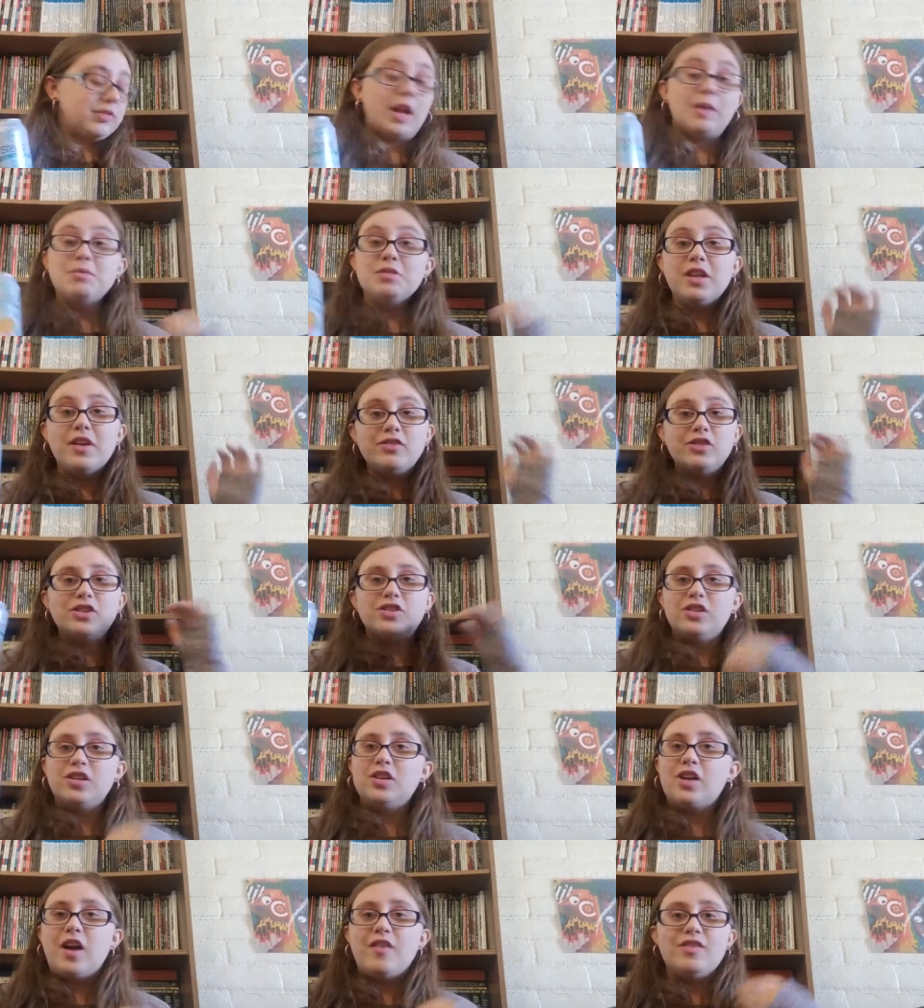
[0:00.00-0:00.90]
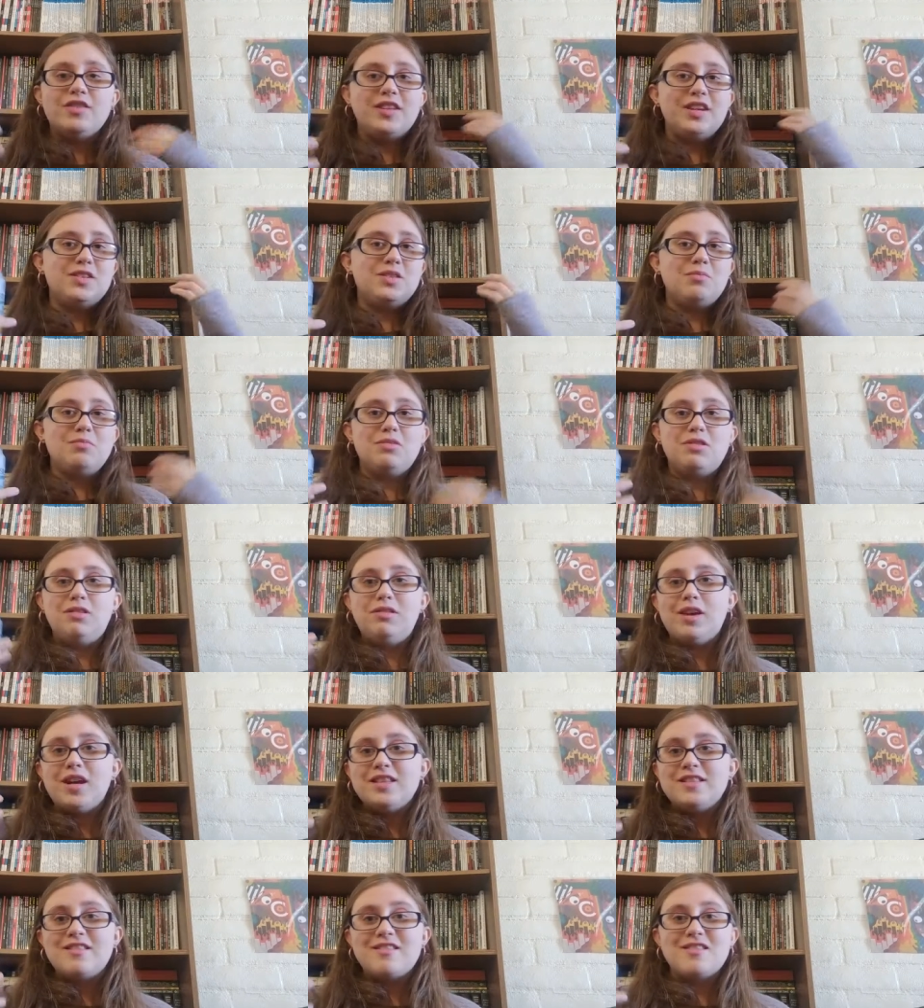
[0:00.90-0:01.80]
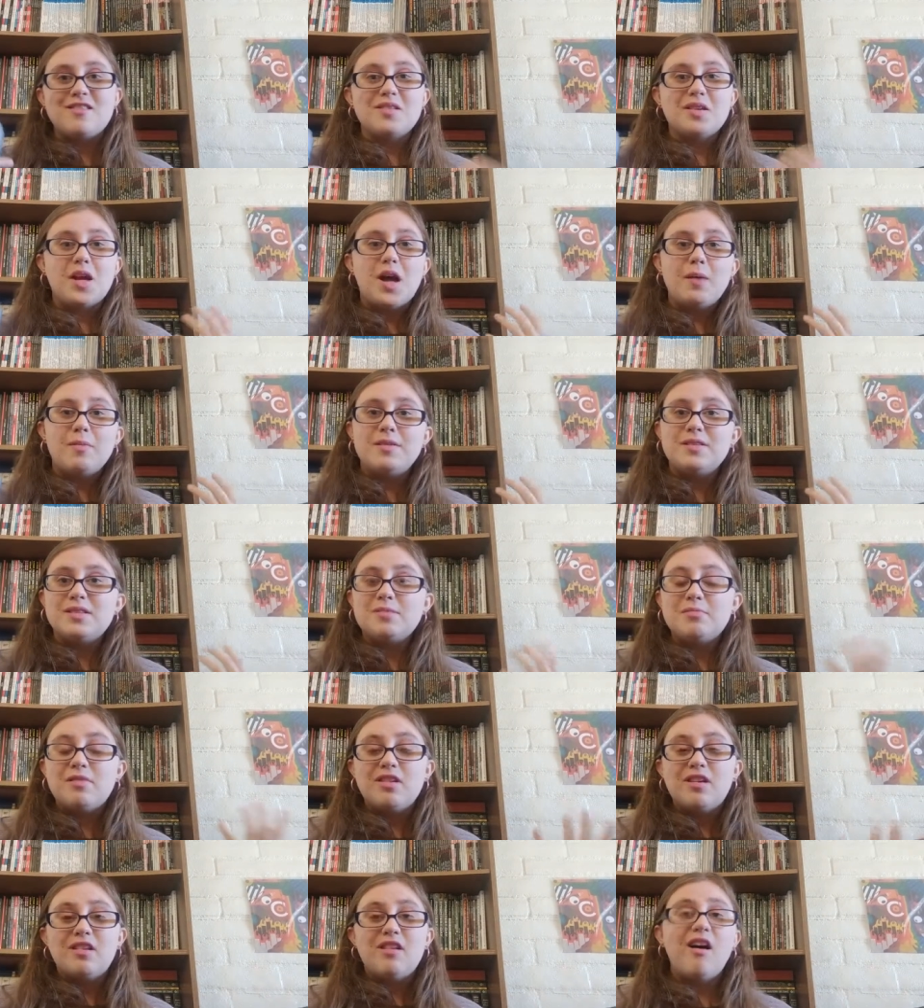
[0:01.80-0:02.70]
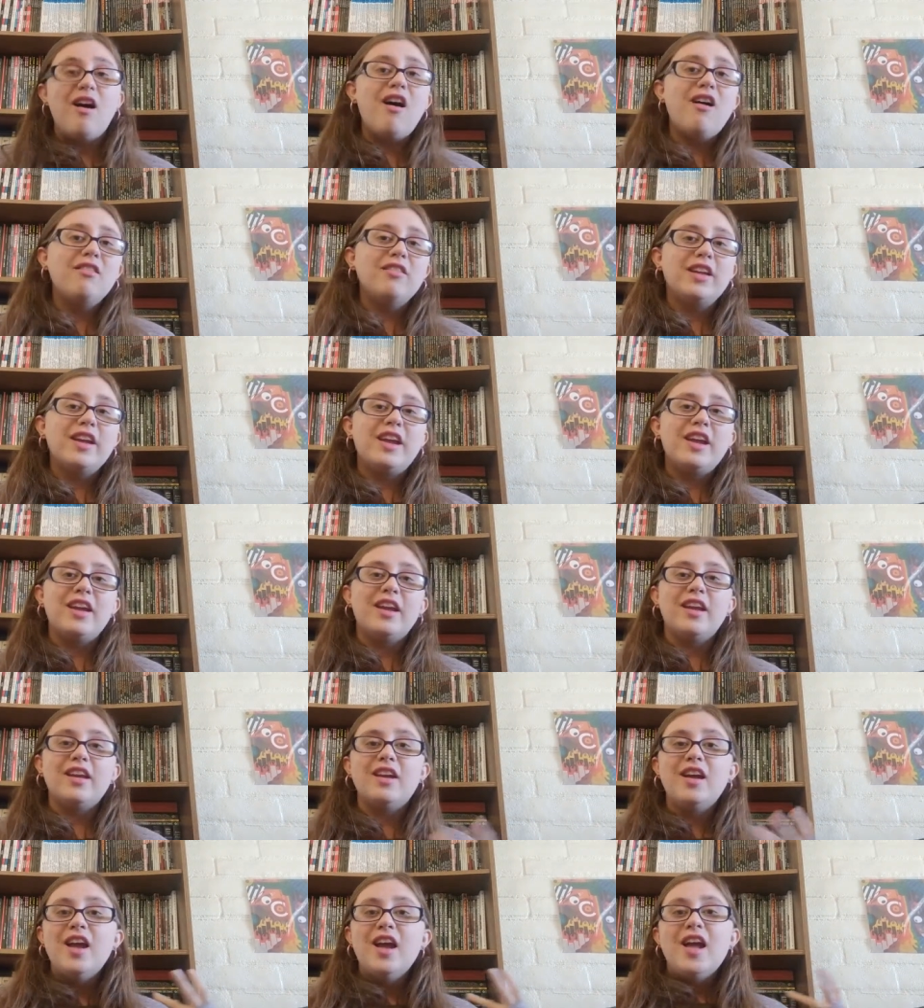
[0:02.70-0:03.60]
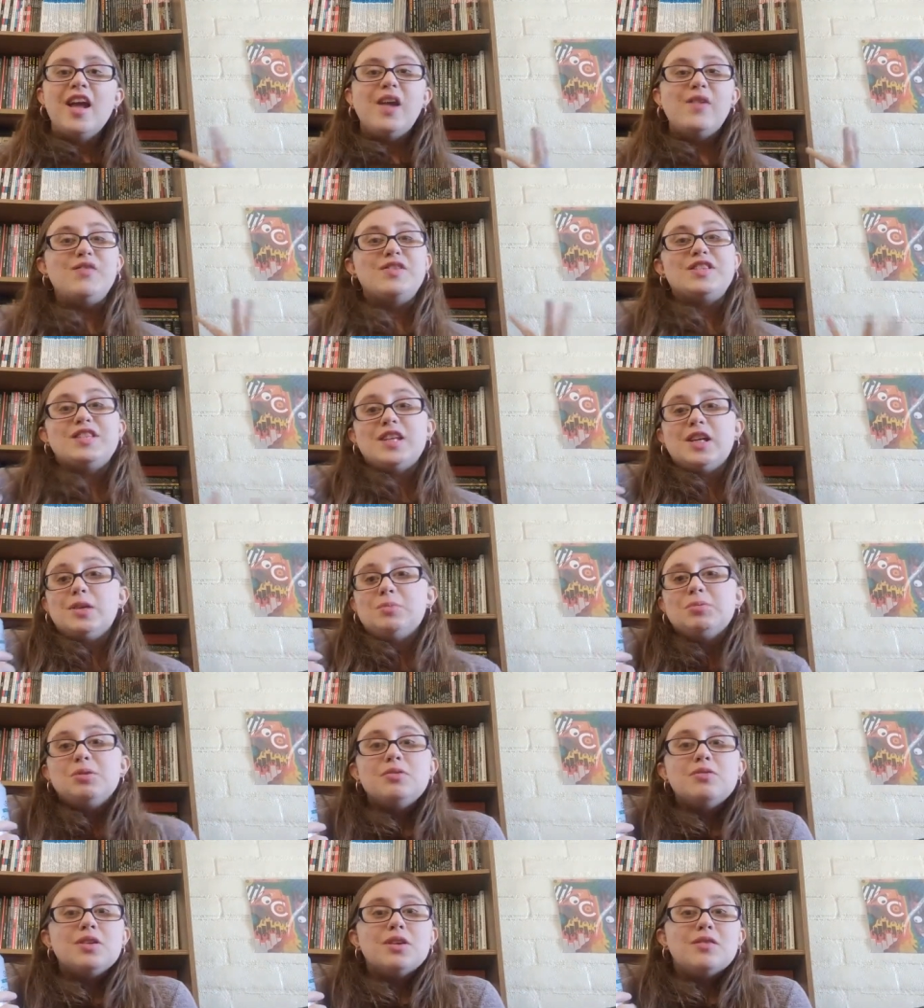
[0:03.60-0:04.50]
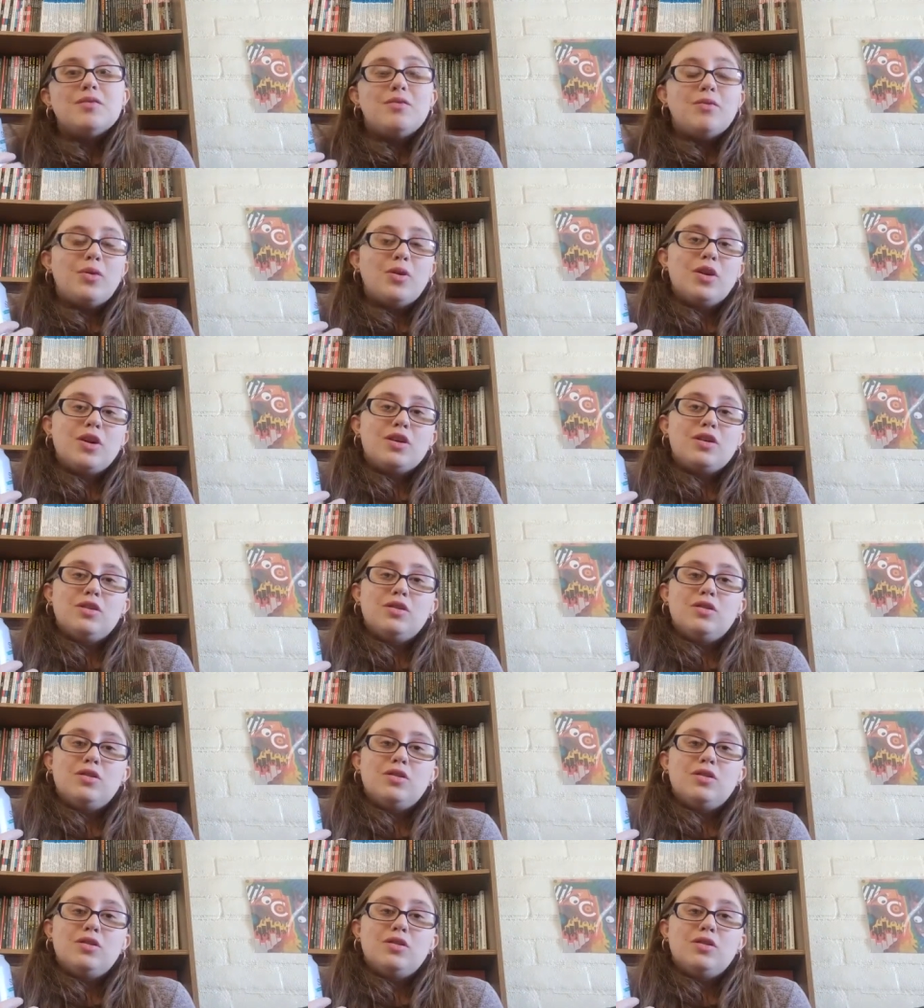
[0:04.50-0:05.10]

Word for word: I would love to start a conversation with you guys down in the comments about unhauling and if it's therapeutic for